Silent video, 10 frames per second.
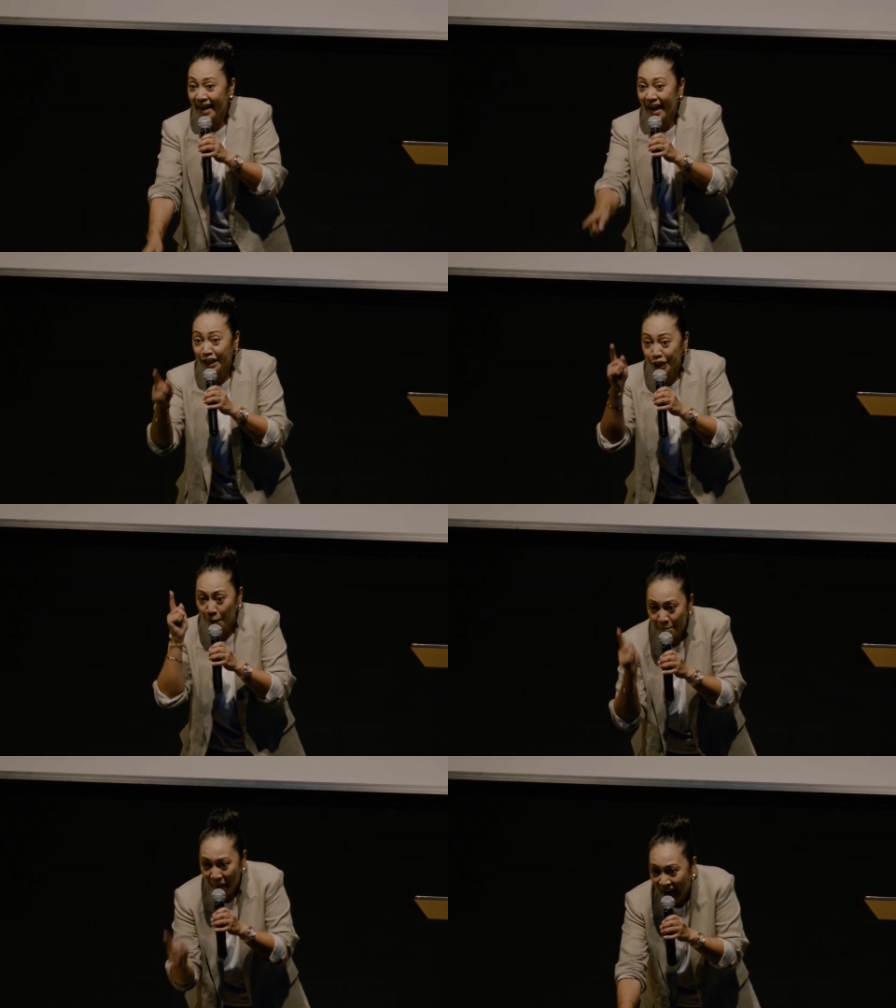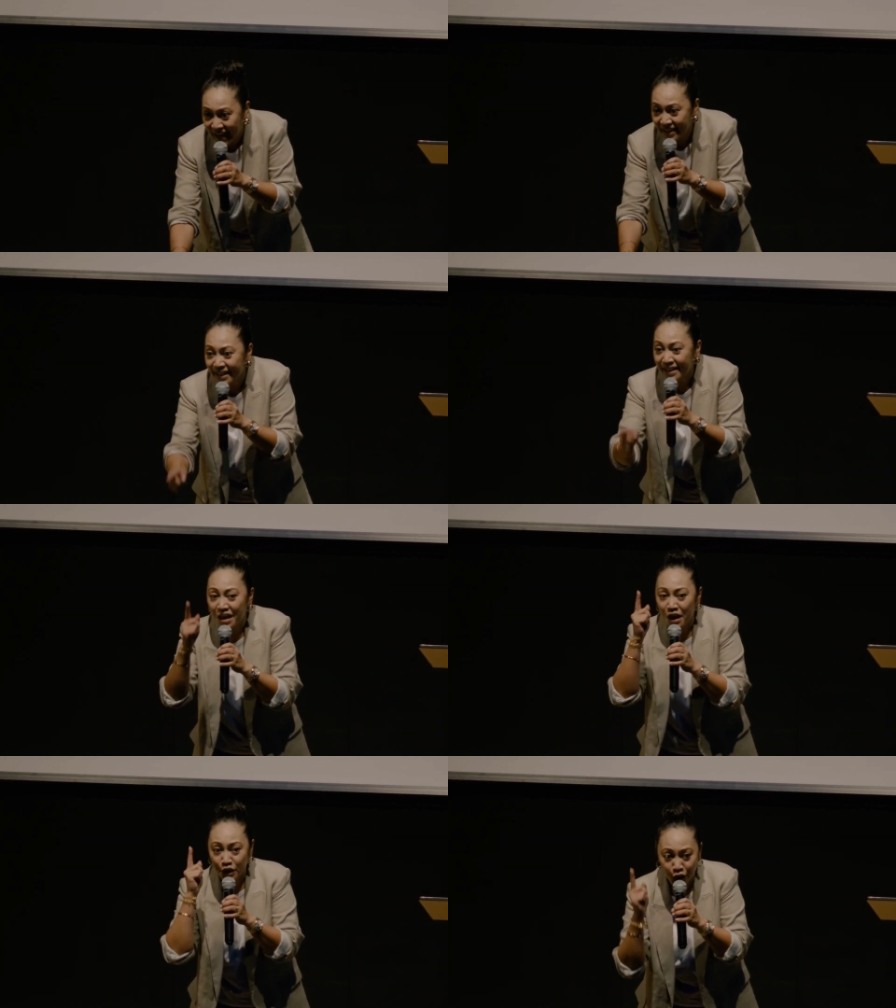and I command it
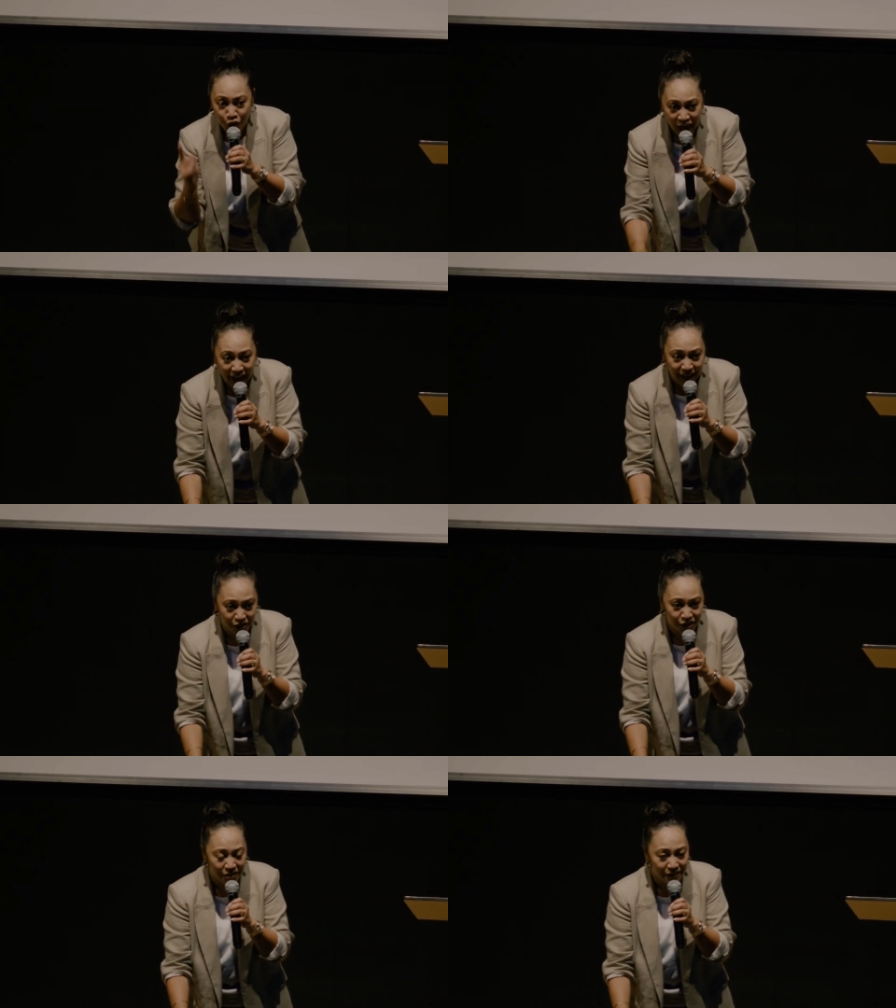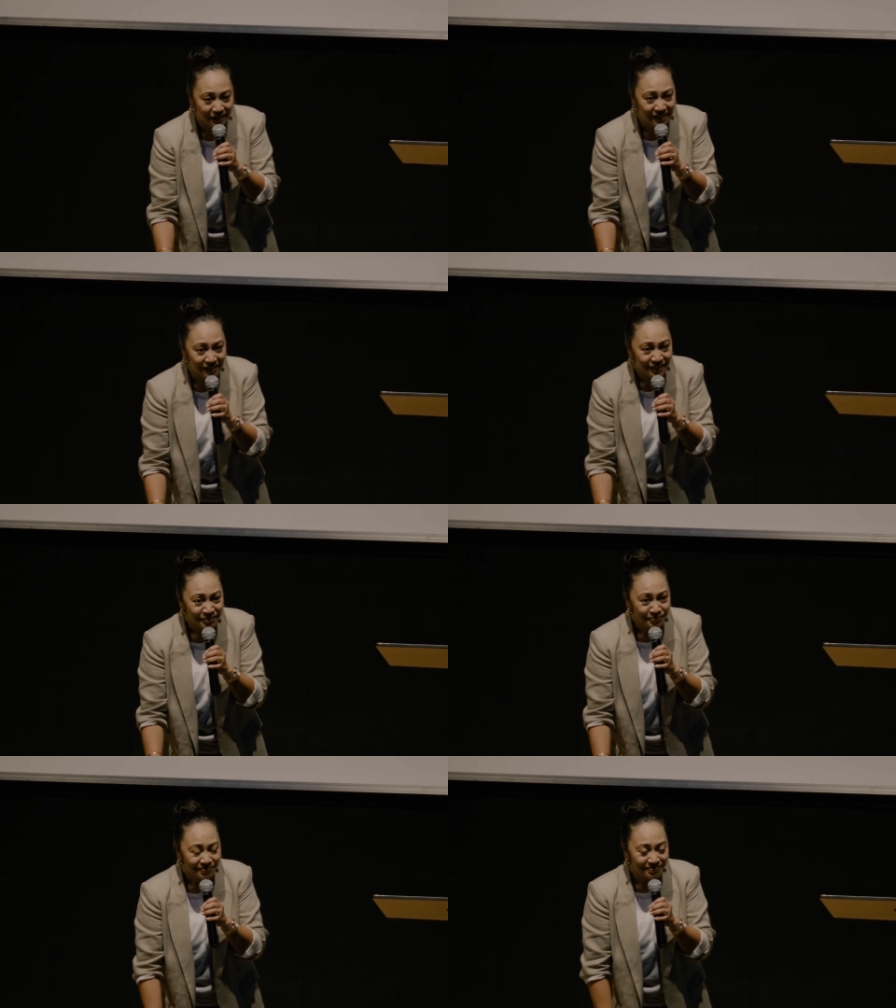to change.
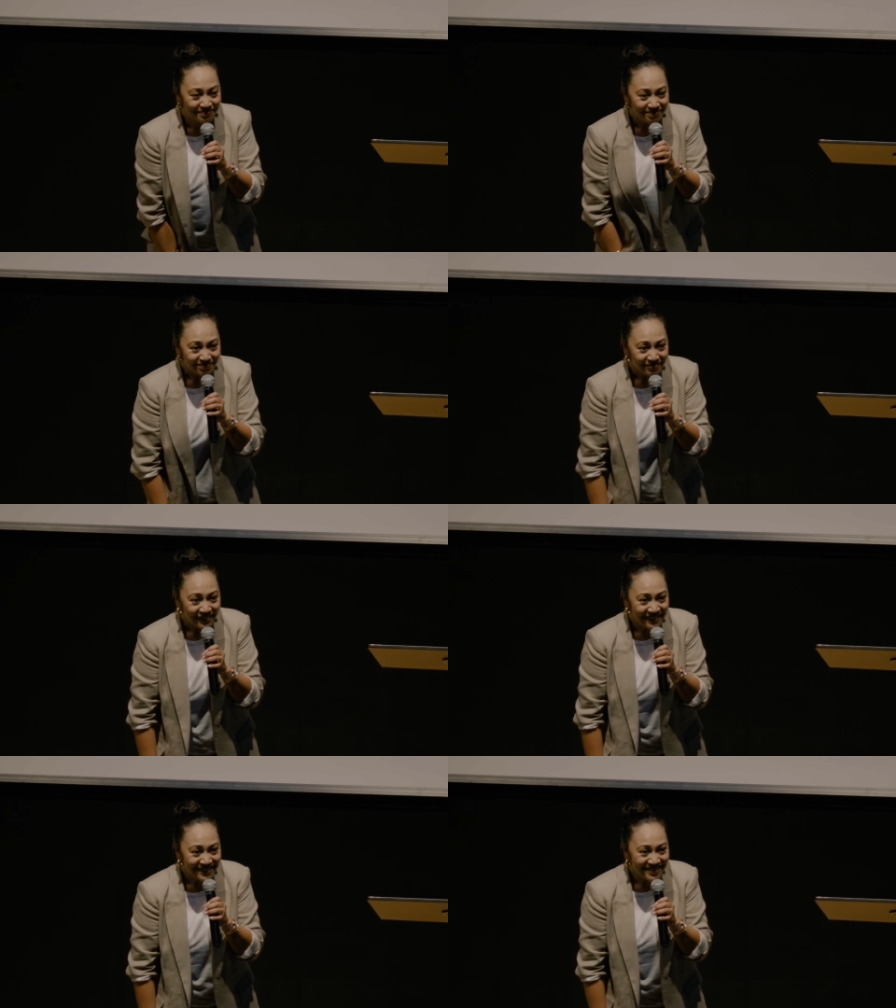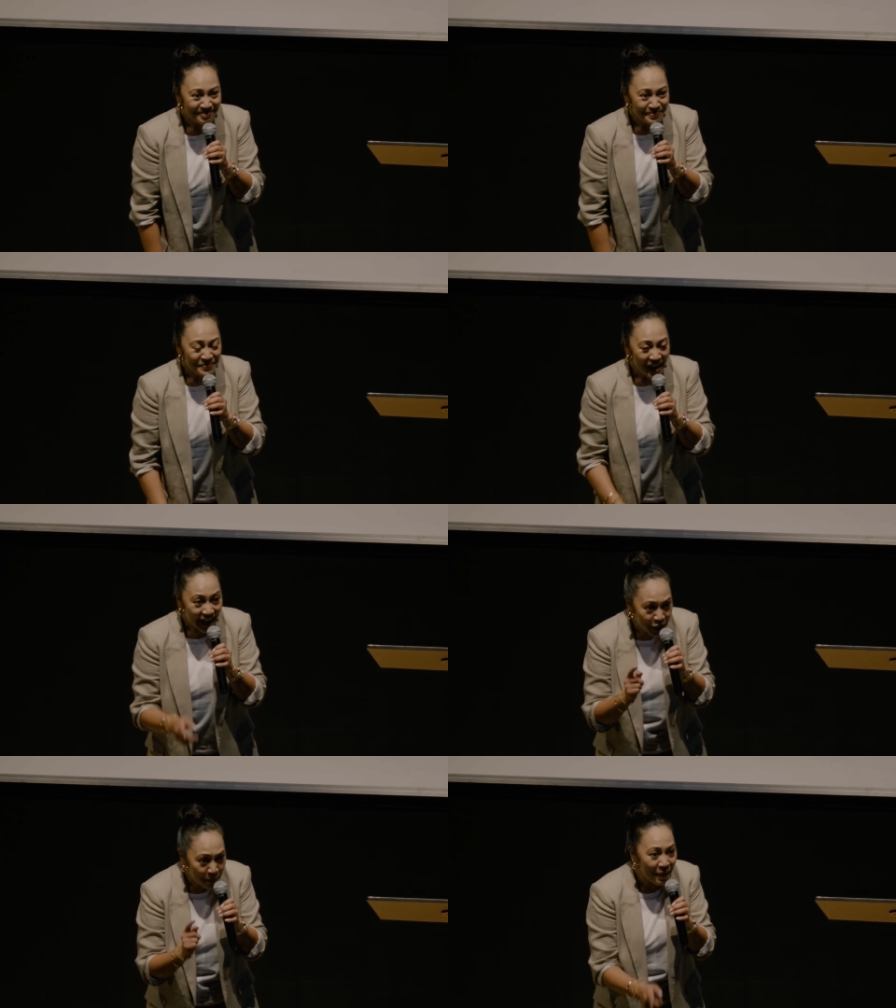I
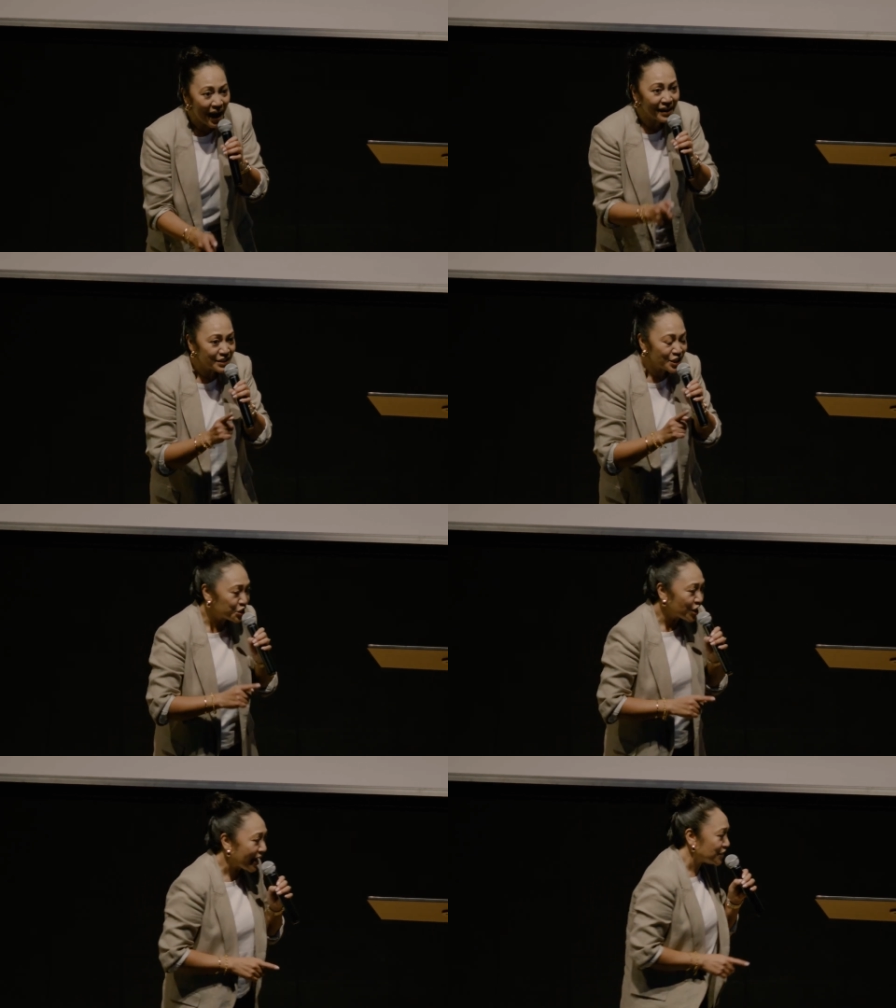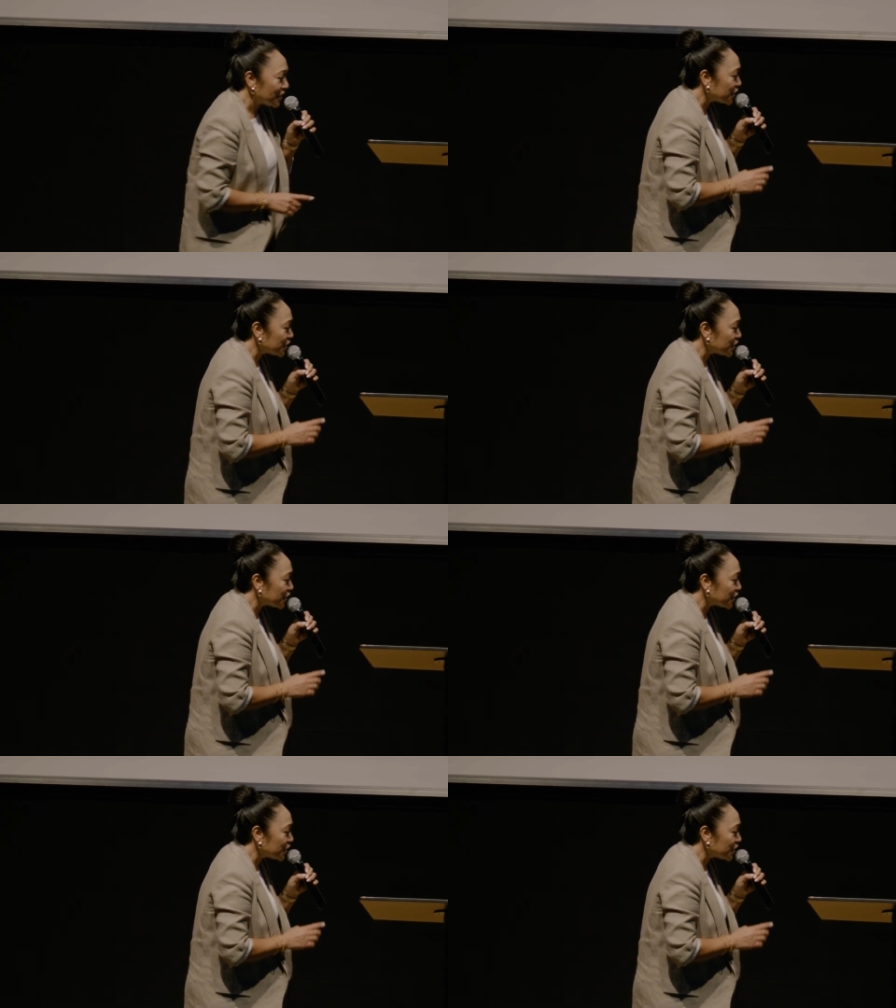command it to change. And